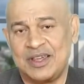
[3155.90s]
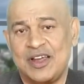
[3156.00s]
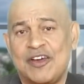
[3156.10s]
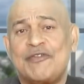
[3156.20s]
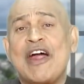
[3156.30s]

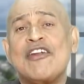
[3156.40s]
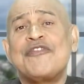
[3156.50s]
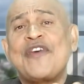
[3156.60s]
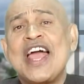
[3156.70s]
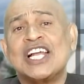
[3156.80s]

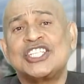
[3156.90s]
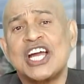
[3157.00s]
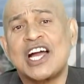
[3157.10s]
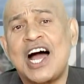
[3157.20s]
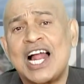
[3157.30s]
Verify and
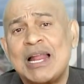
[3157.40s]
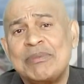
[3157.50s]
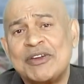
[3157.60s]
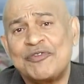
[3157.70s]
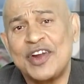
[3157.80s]
check all them
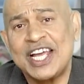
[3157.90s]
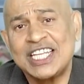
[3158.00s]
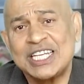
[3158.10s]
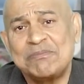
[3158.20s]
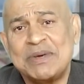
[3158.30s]

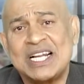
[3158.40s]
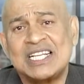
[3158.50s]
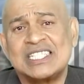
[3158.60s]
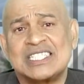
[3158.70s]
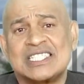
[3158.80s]
inflated
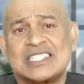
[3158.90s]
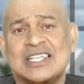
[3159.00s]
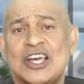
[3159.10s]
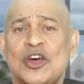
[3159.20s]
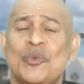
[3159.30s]
bills,
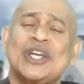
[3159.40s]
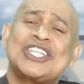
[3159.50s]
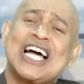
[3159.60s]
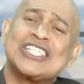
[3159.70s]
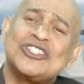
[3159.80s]
which
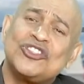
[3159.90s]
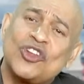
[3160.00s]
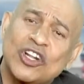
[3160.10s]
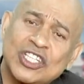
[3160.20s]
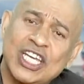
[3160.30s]
has
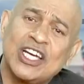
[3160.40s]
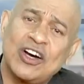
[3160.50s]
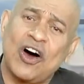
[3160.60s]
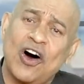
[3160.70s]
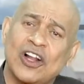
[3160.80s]
nothing
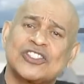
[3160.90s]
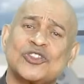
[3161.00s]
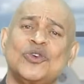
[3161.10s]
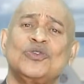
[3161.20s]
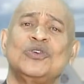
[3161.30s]

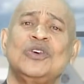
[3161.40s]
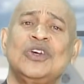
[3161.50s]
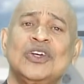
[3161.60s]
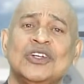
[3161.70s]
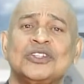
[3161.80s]
also
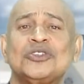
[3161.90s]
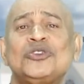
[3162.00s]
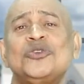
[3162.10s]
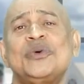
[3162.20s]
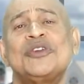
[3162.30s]
to
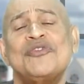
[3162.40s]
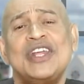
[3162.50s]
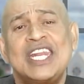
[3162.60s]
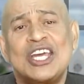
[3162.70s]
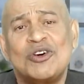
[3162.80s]
do with
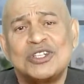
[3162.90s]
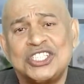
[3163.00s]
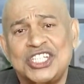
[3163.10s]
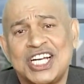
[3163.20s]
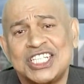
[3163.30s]

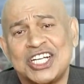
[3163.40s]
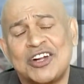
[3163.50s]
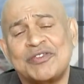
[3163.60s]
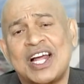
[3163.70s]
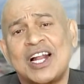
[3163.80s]
renegotiation
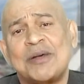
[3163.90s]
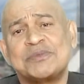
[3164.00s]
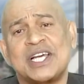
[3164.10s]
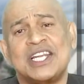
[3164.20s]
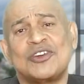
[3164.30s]
of that
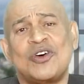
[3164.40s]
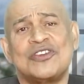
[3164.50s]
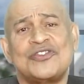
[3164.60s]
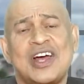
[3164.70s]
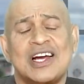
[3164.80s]
lopsided
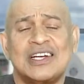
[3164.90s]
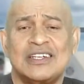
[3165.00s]
contract.